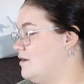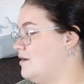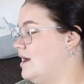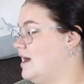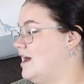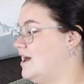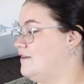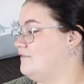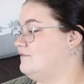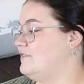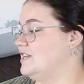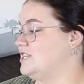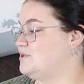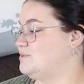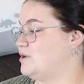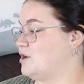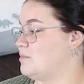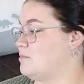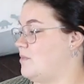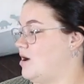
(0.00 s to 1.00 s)

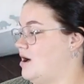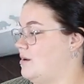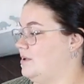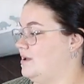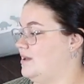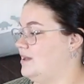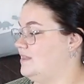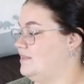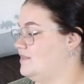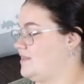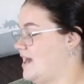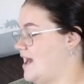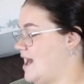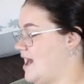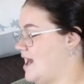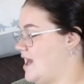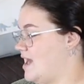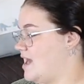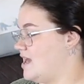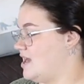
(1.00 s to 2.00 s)
Facebook Mama
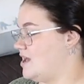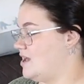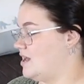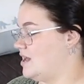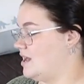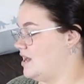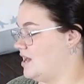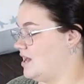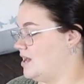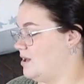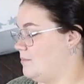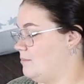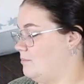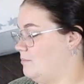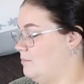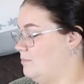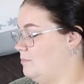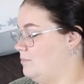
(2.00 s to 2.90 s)
that